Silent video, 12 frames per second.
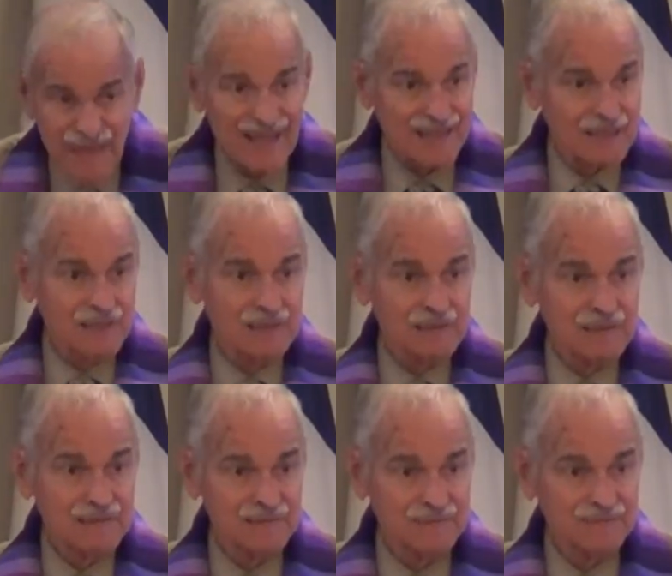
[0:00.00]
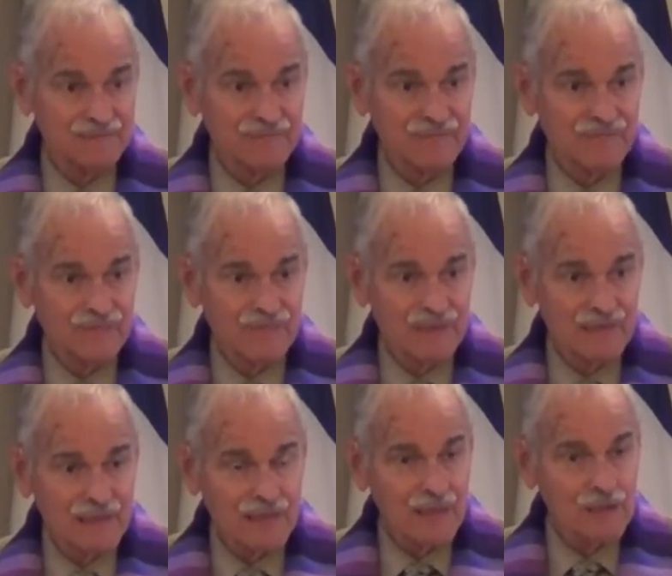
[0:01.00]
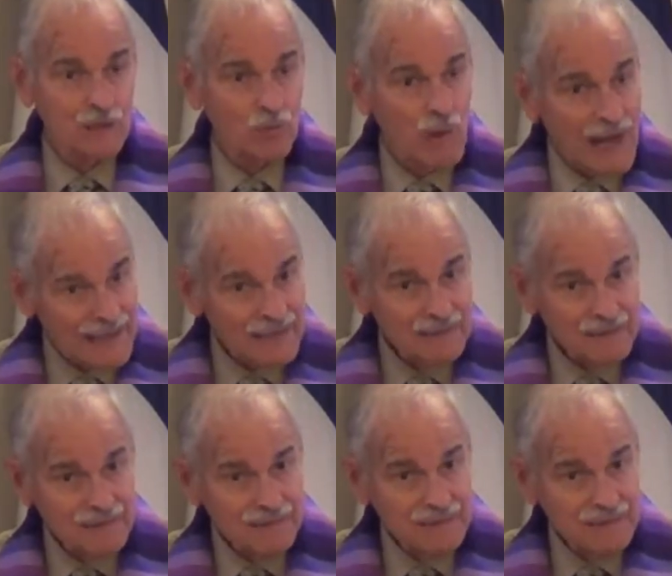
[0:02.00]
bank, in your wallet,